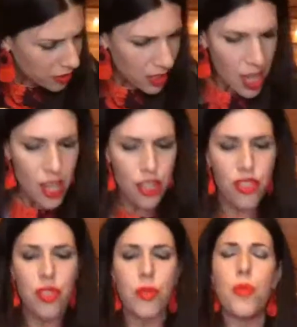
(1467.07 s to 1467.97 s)

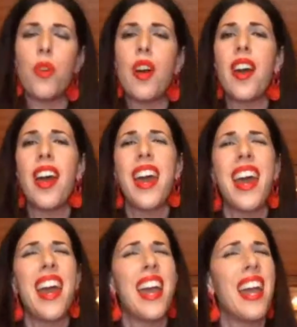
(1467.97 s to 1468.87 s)
just the
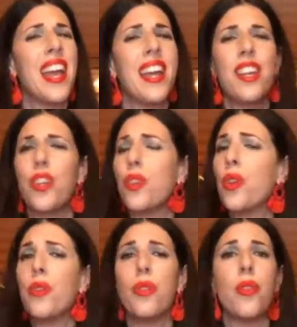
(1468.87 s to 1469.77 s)
way
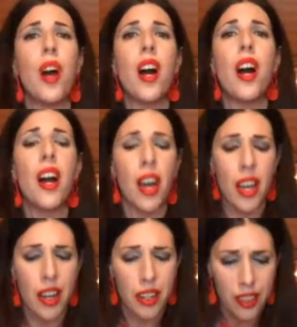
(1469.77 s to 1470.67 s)
you
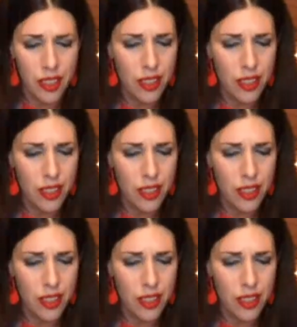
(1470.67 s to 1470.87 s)
are.